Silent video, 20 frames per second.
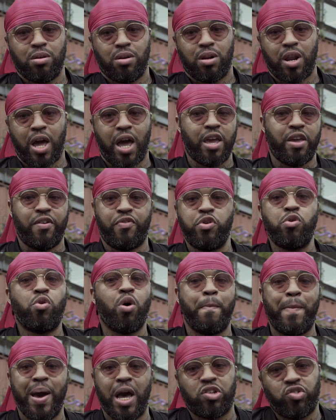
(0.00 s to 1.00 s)
Like, if you
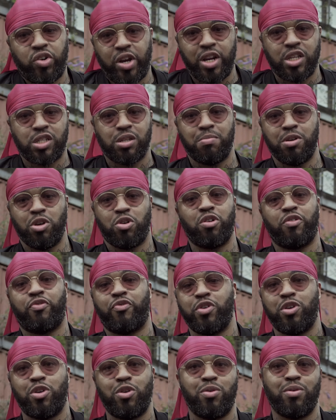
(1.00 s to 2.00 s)
got better trainers than me, good
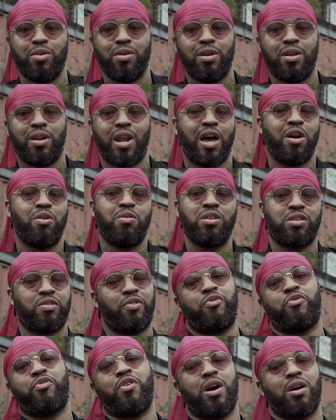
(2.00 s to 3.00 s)
for you. Like, who gives a
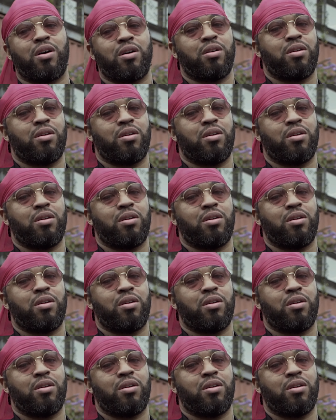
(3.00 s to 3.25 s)
fuck?